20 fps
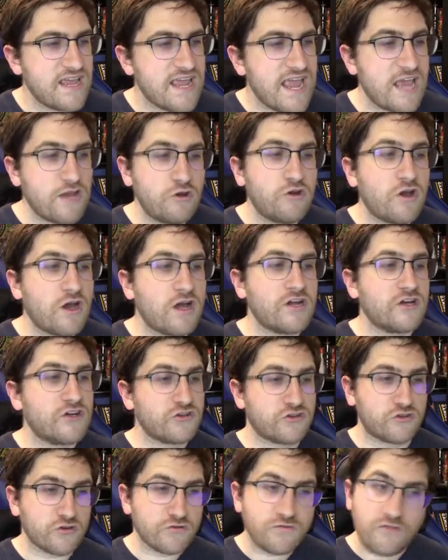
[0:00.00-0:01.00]
And you gotta
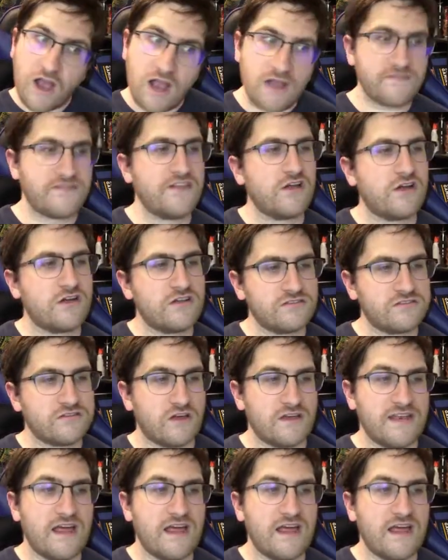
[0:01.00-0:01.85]
just survive the onslaught.